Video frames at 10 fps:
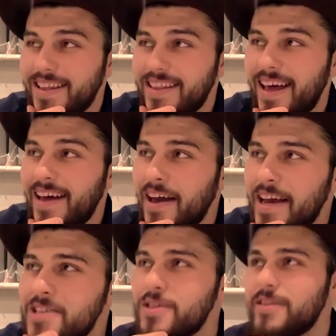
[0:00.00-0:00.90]
that
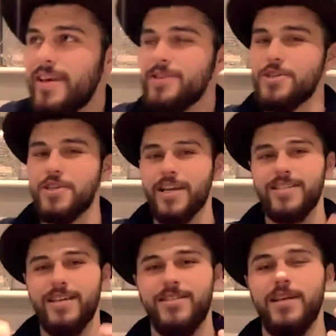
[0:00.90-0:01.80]
is interesting. It's
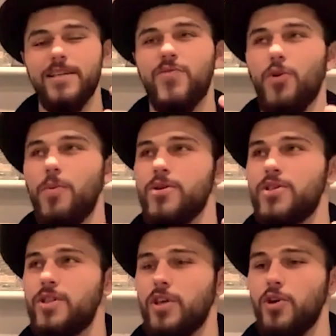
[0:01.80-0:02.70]
that sense of
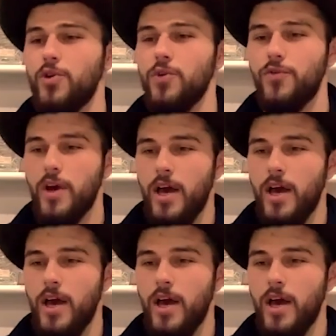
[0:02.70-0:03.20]
almost that you've